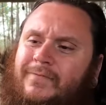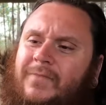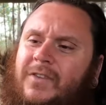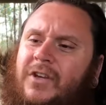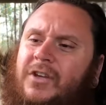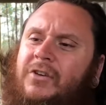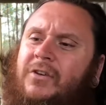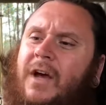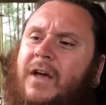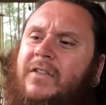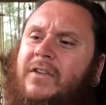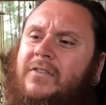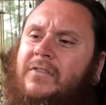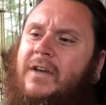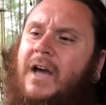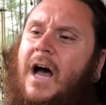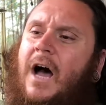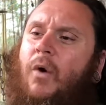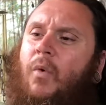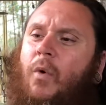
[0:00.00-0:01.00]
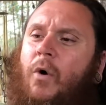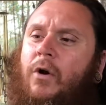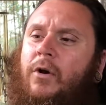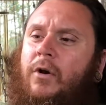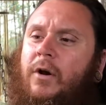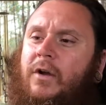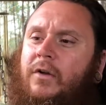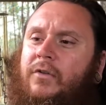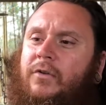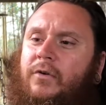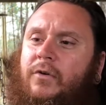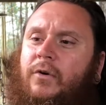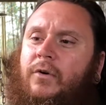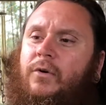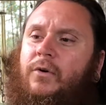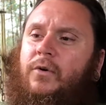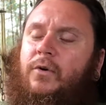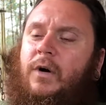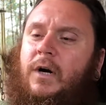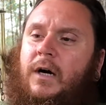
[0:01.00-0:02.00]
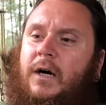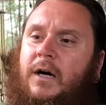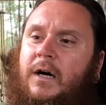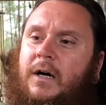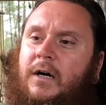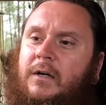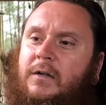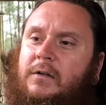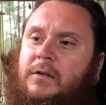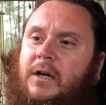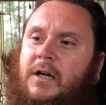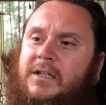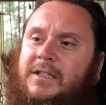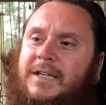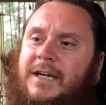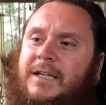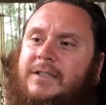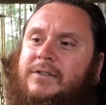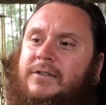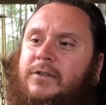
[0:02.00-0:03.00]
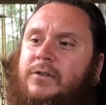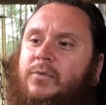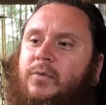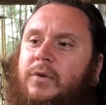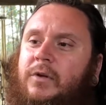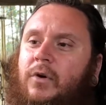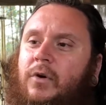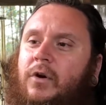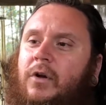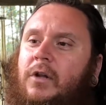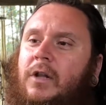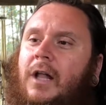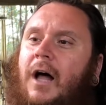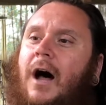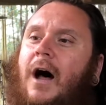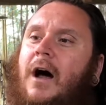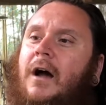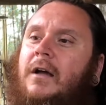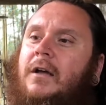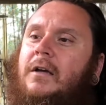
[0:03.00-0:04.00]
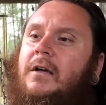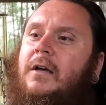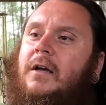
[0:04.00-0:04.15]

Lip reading: you got this guy wandering through a desert with a clock,